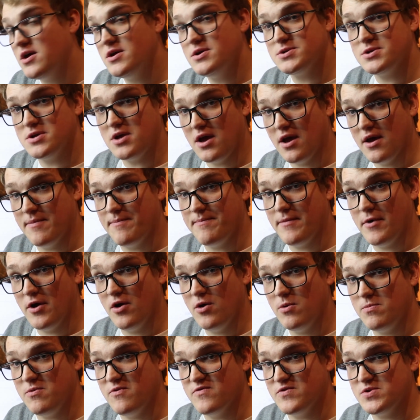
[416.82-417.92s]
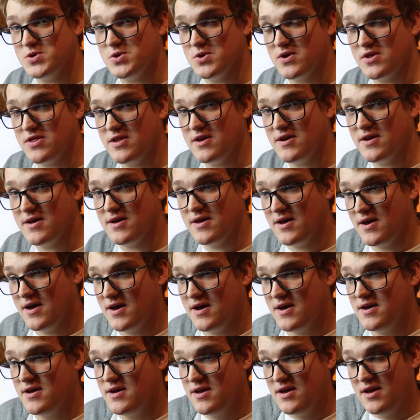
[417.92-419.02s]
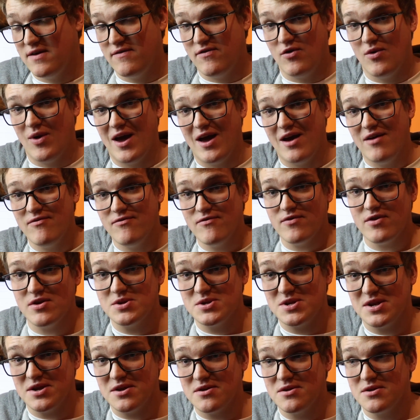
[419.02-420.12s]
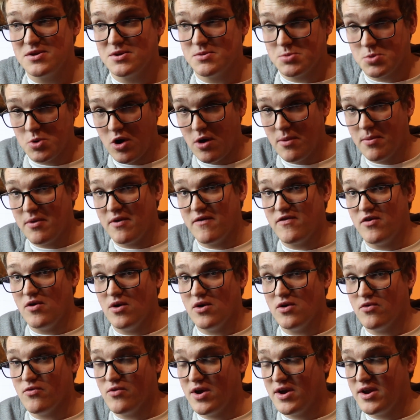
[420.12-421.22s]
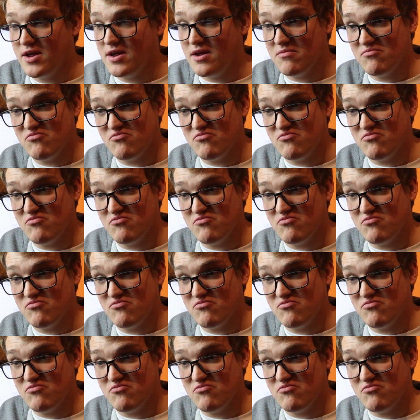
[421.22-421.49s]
So yeah, I hope you've enjoyed that. If you have, consider subscribing if you aren't already,